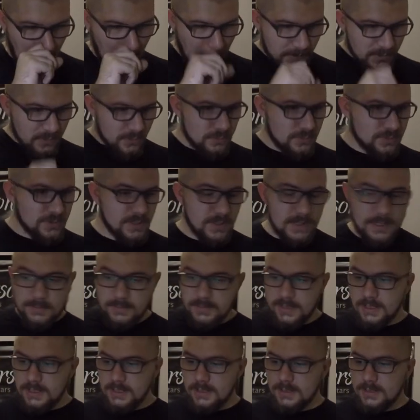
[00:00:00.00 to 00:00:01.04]
Cool, so
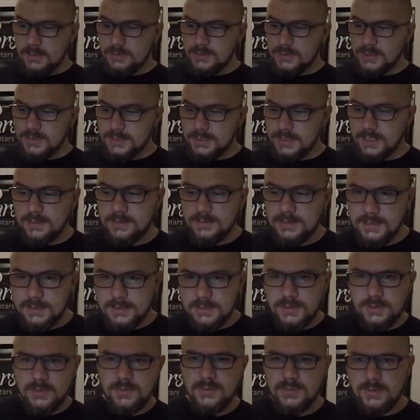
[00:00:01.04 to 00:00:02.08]
I'm gonna just get
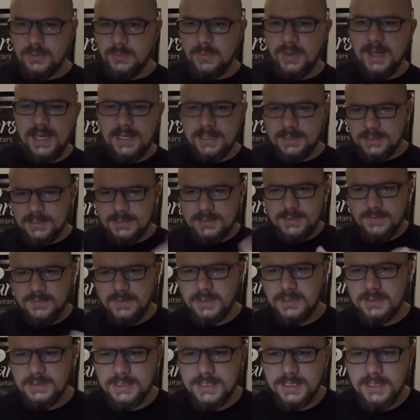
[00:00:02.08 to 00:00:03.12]
these through the back. That's
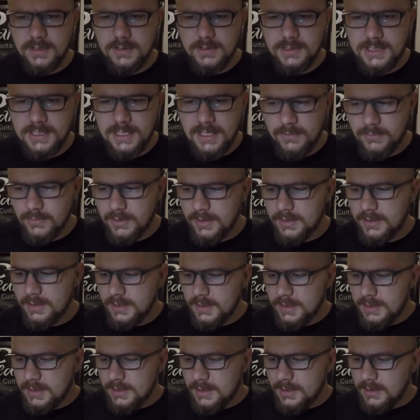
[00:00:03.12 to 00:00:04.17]
difficult to get on camera,
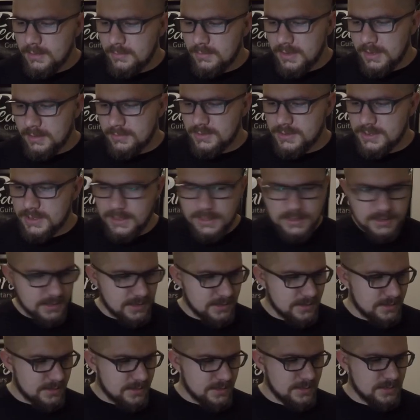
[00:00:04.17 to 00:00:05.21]
but I'm just gonna
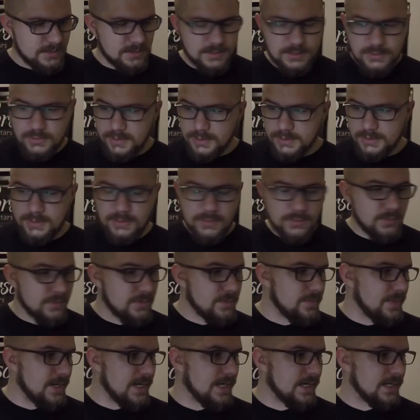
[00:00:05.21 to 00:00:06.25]
get these strings through
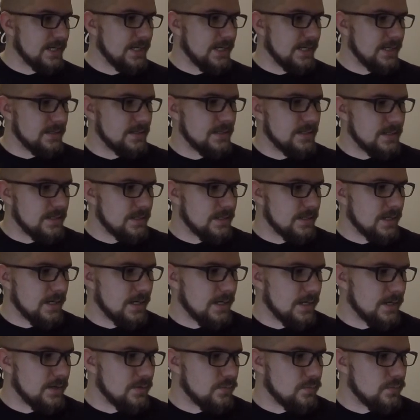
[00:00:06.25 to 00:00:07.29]
the back, and then
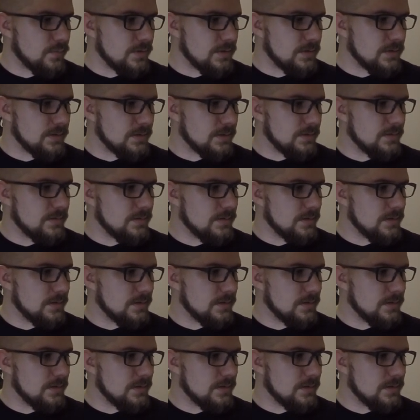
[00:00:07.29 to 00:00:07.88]
I will